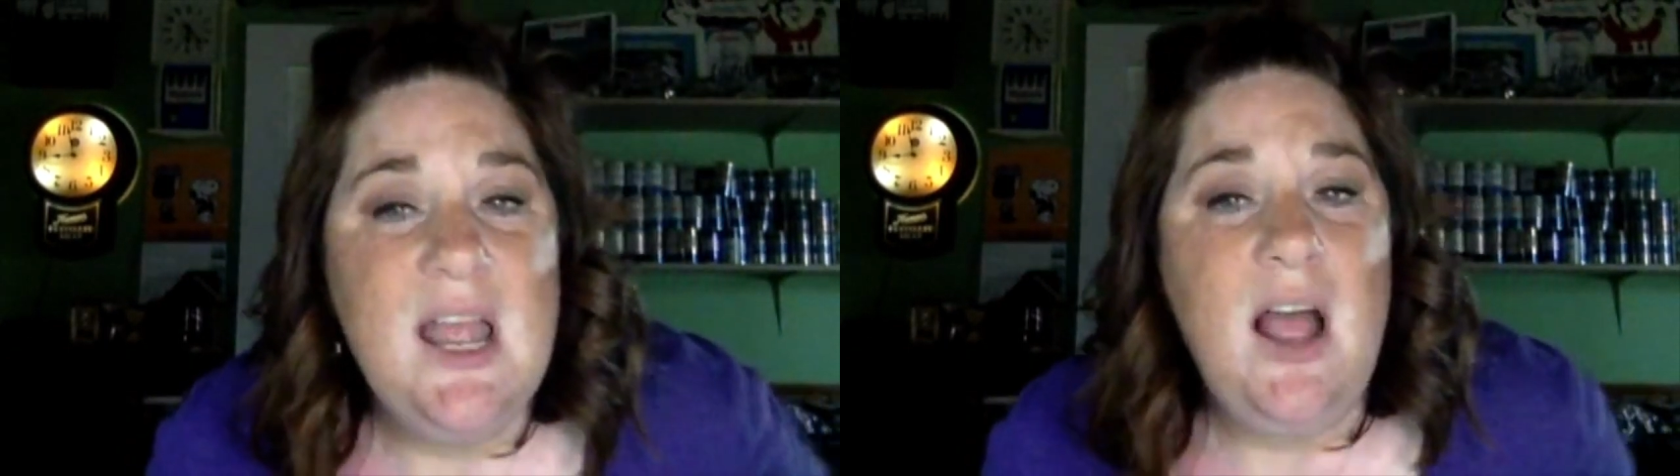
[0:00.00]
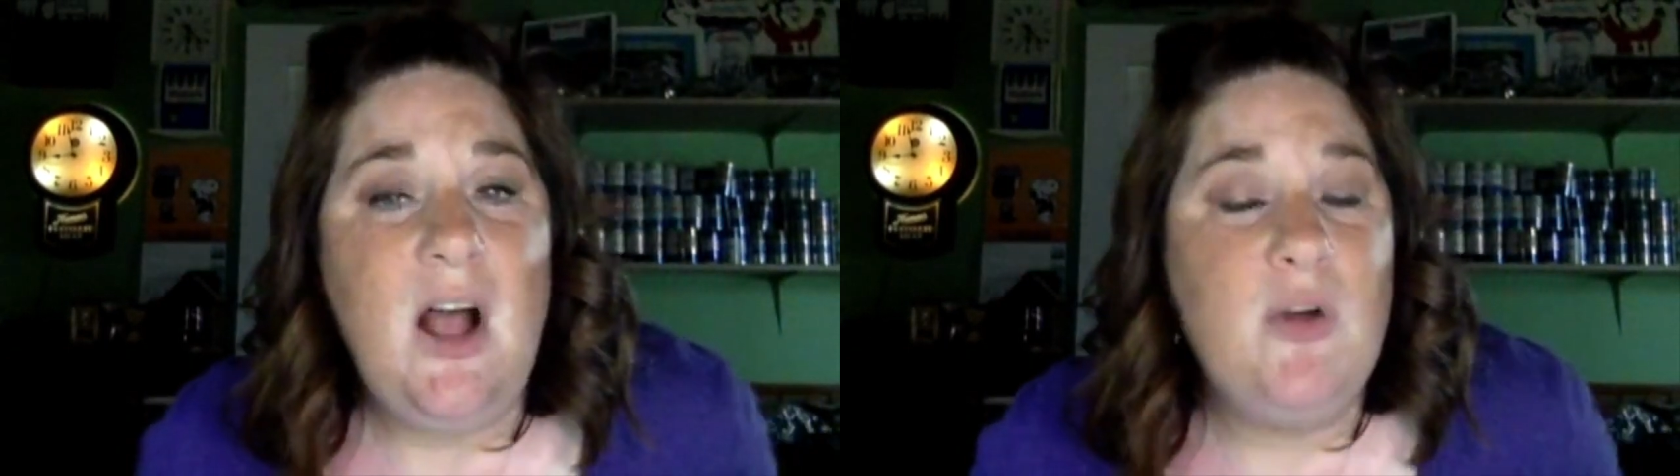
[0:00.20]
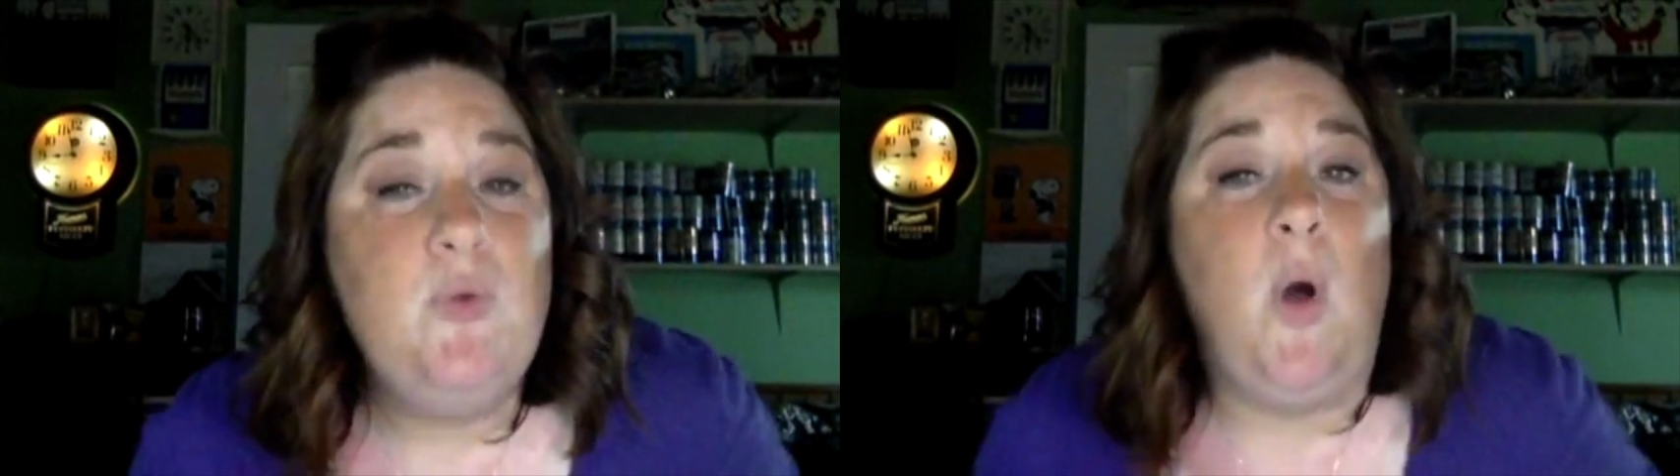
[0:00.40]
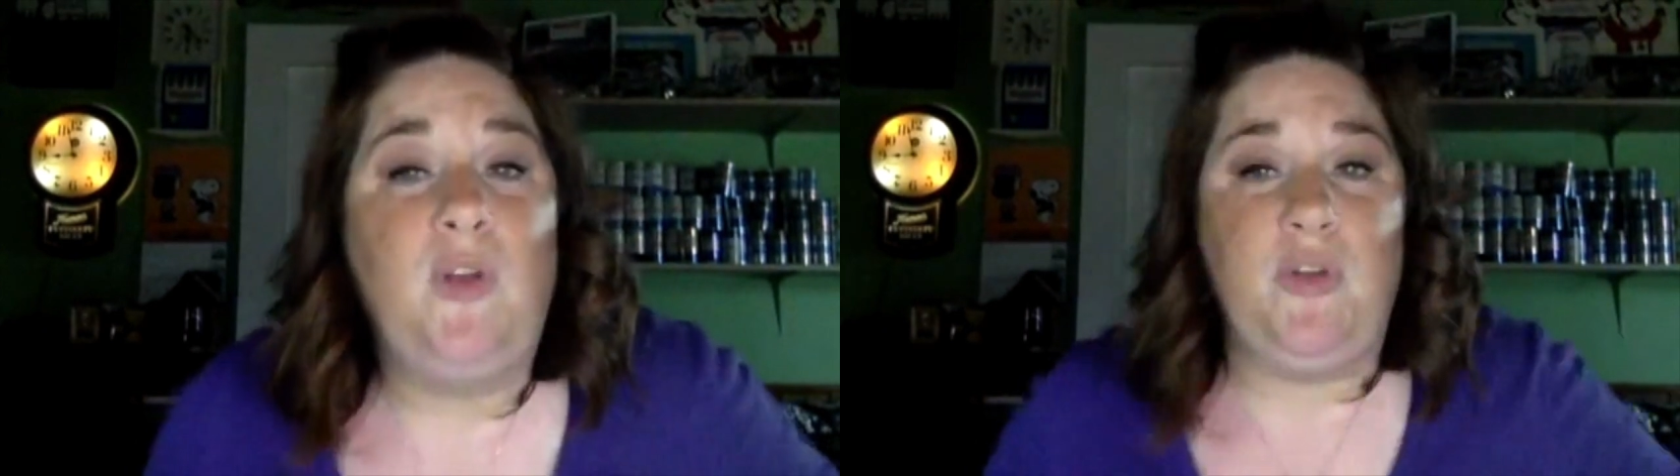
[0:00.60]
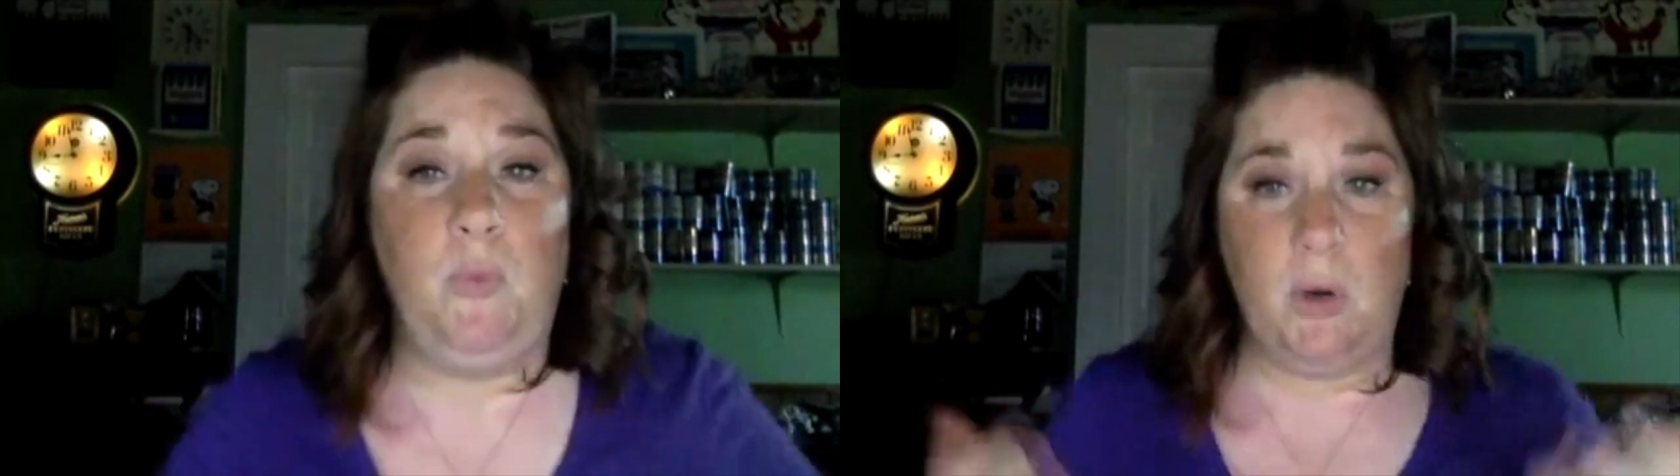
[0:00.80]
who
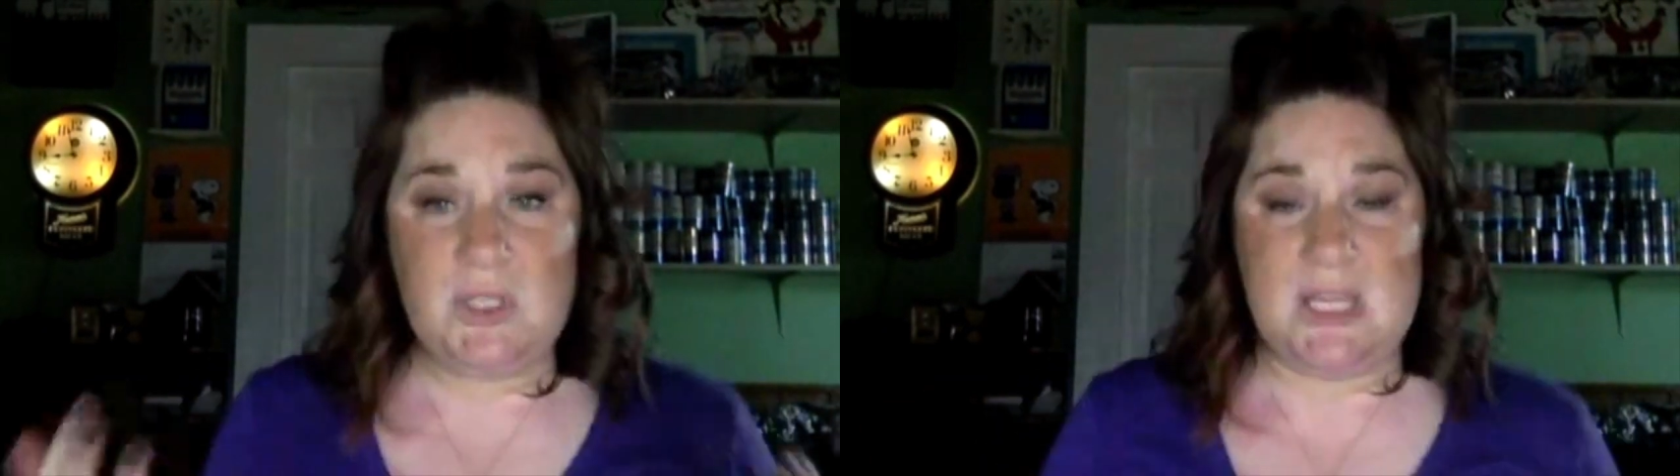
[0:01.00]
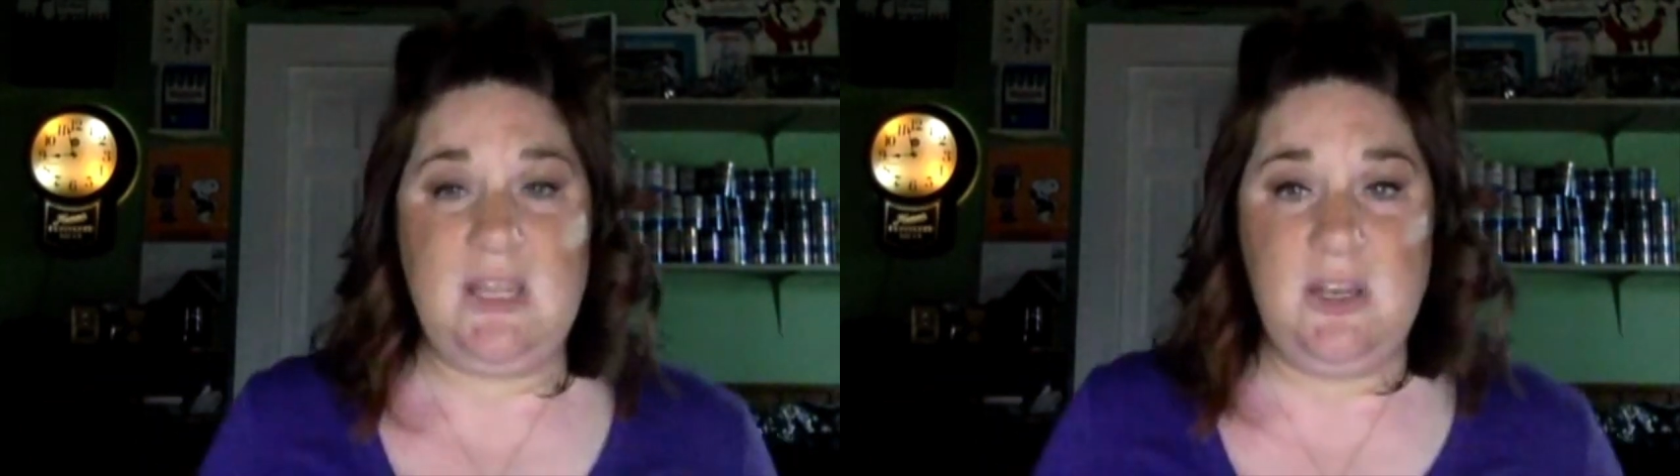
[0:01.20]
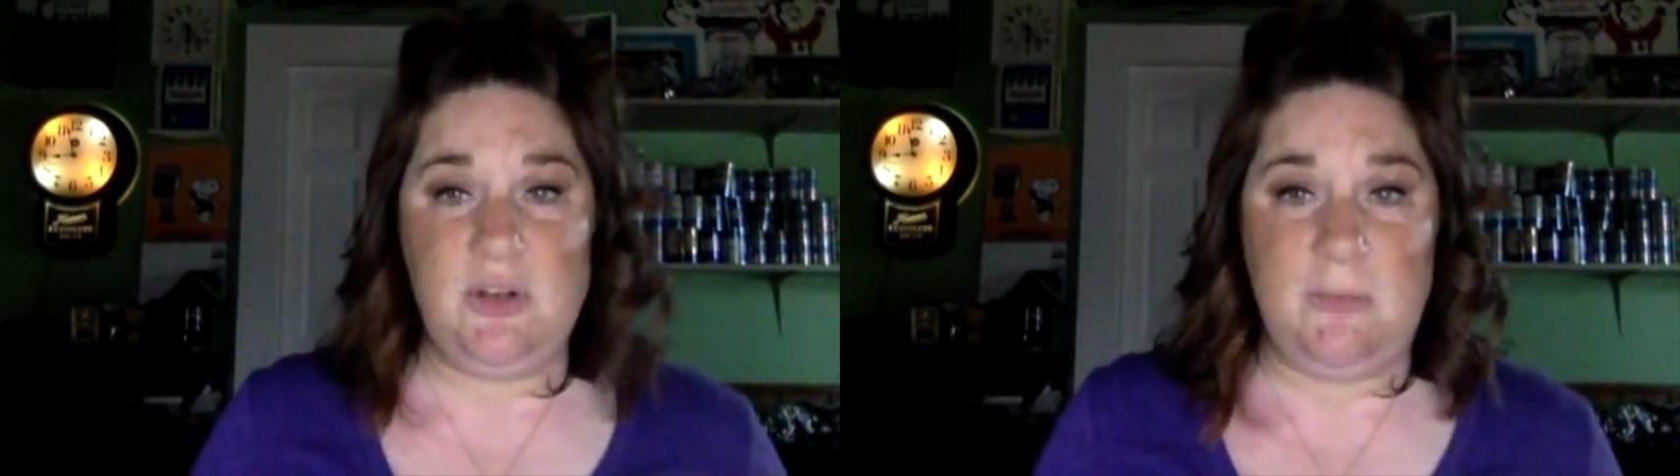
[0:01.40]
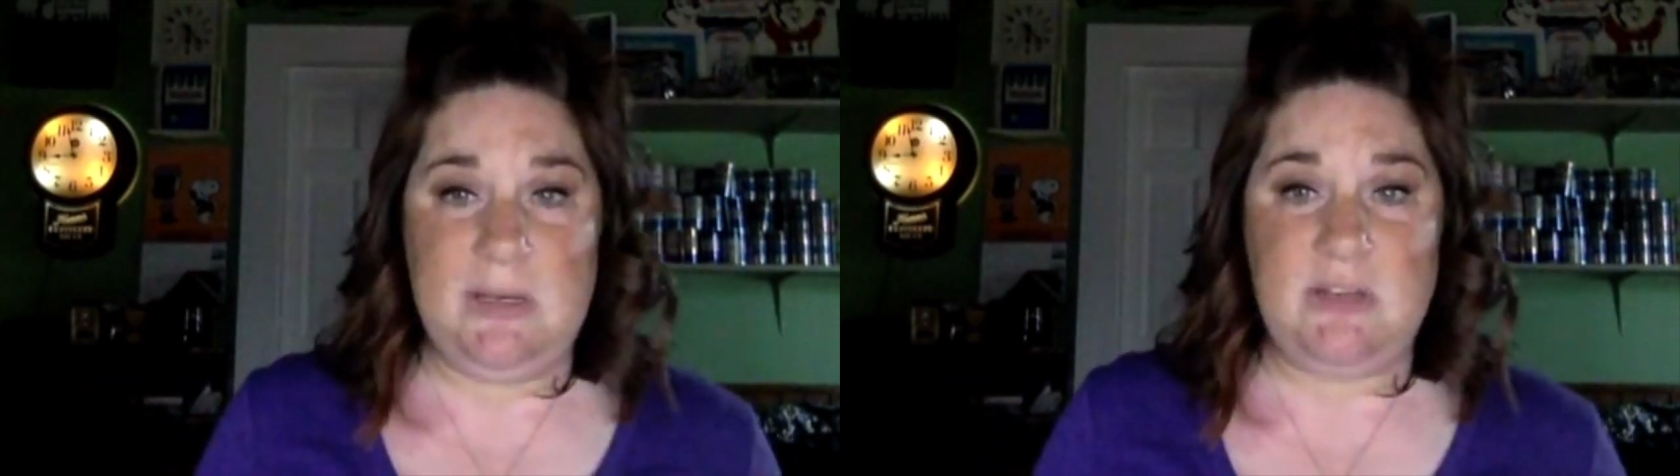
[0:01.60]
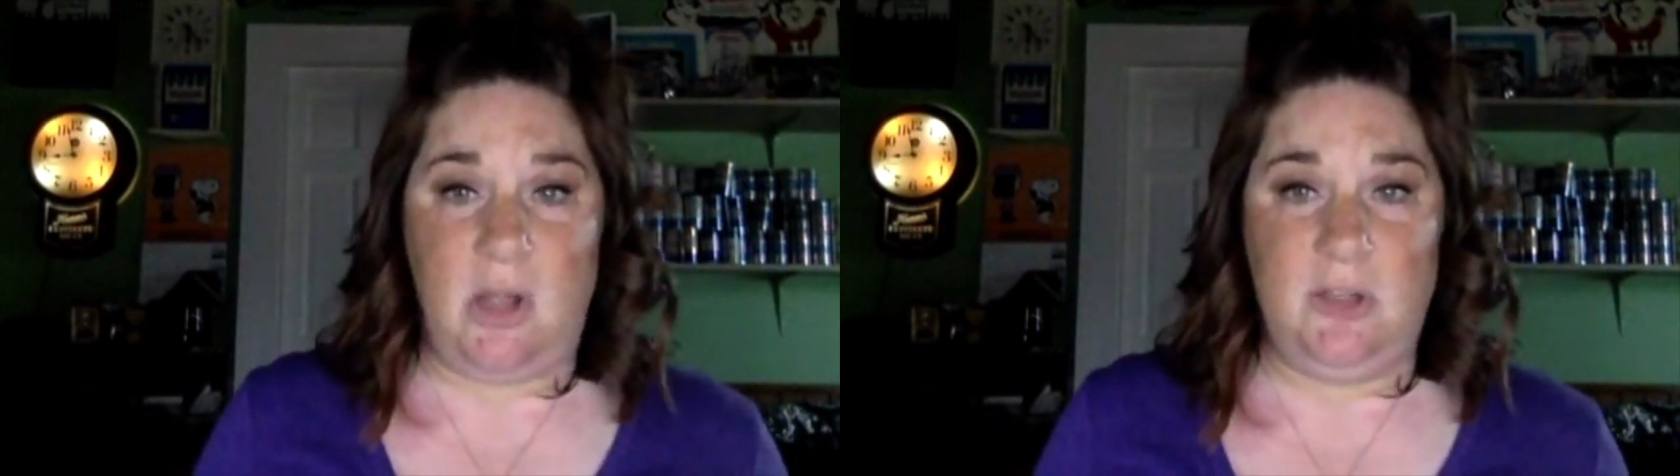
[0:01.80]
also works in a
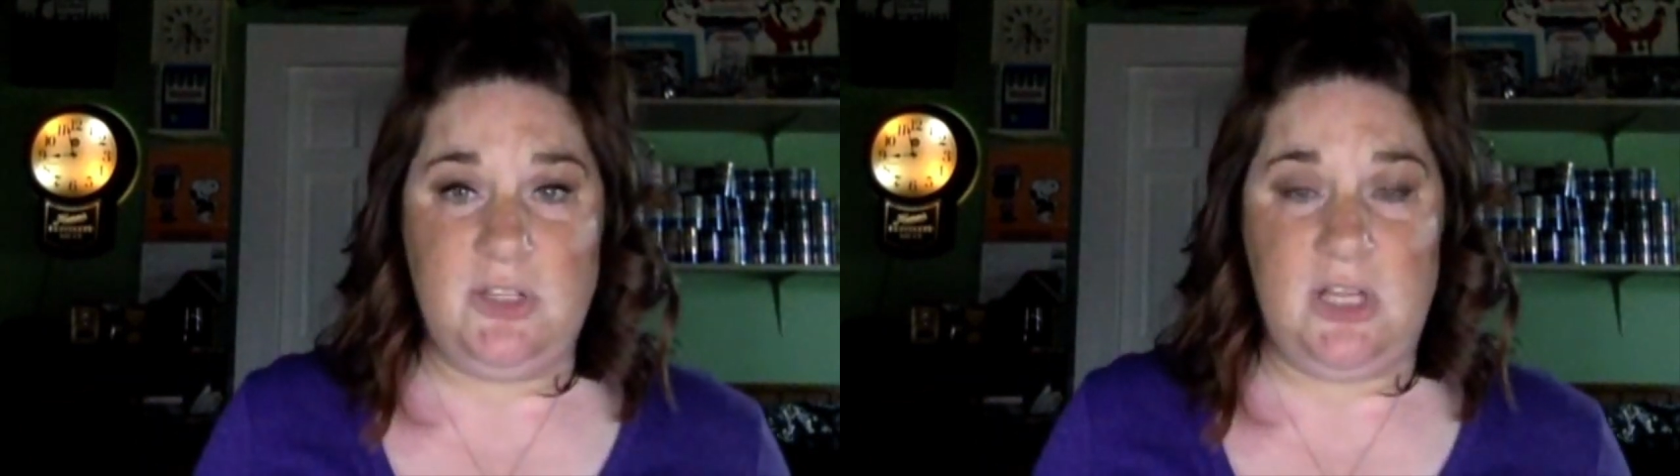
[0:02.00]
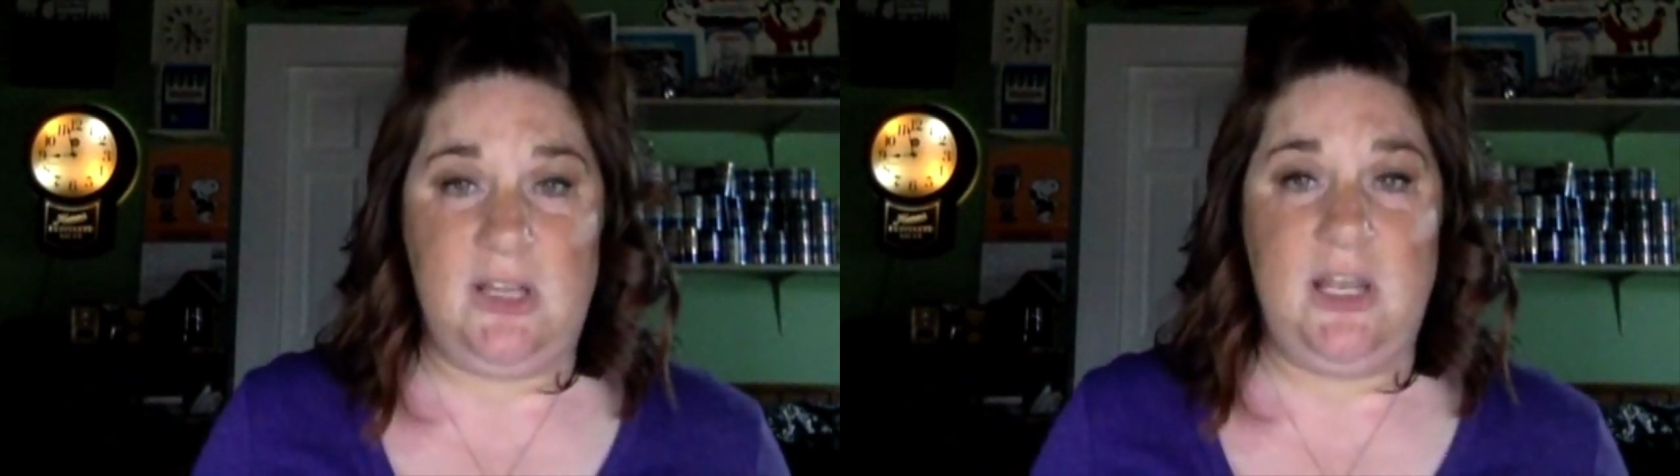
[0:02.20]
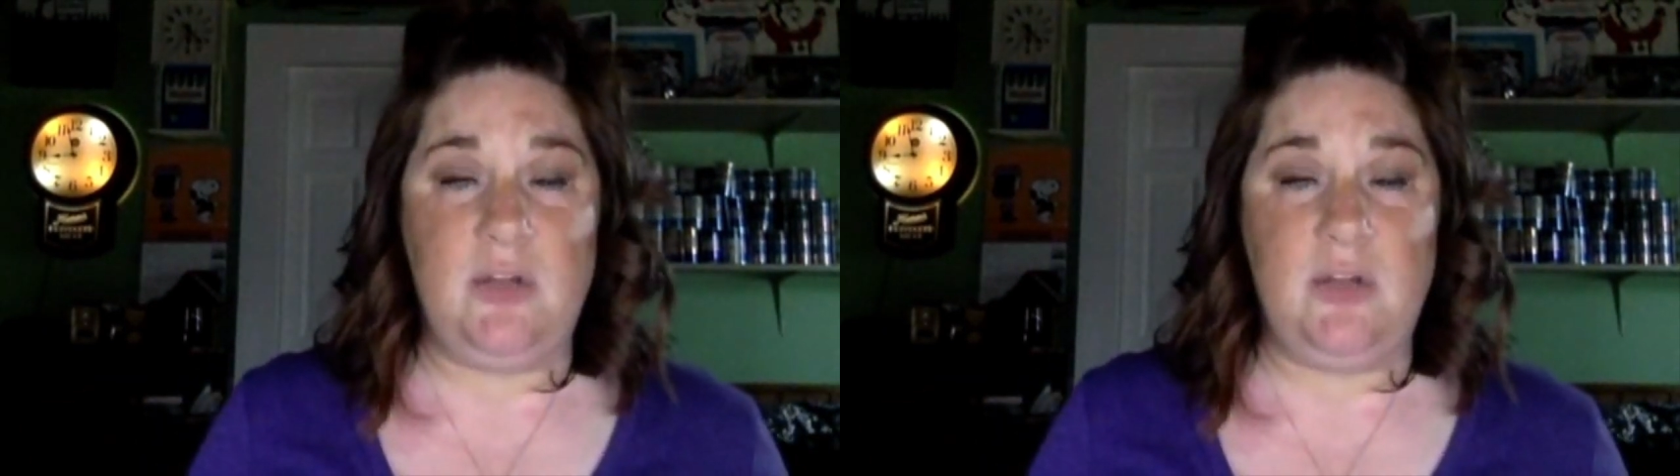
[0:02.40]
dermatology clinic,